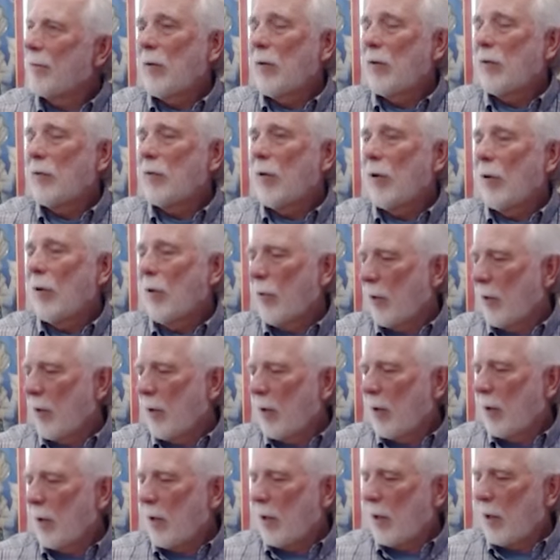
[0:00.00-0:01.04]
So
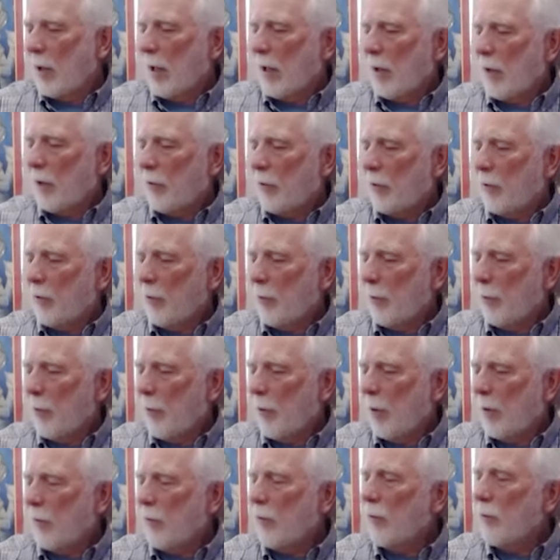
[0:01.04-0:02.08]
at a certain
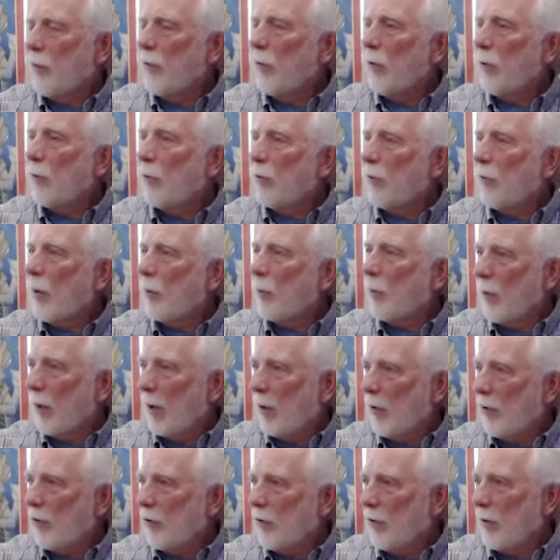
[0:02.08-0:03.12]
point, there's no
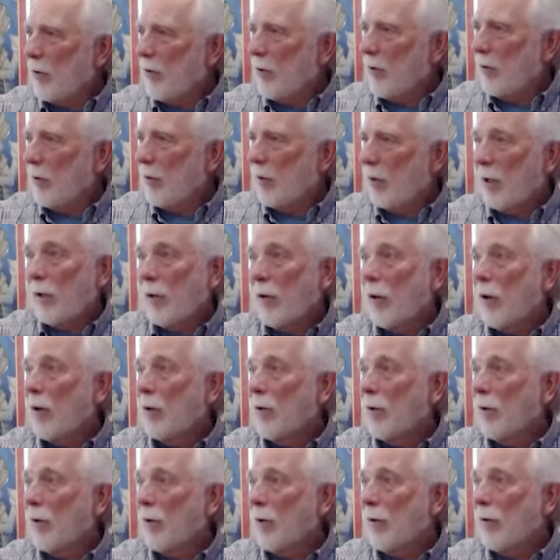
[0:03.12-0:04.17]
separation any
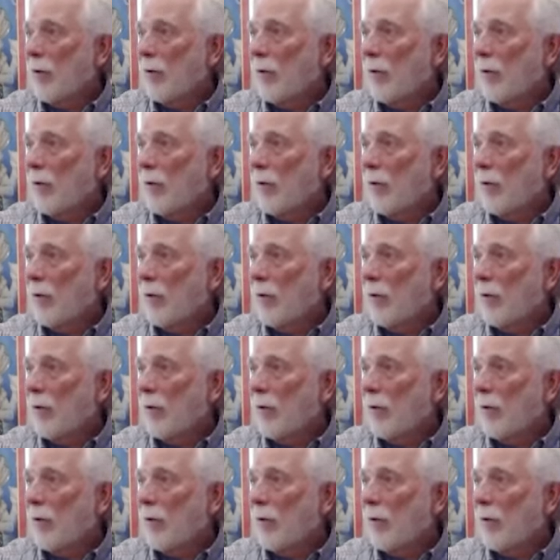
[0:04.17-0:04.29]
longer.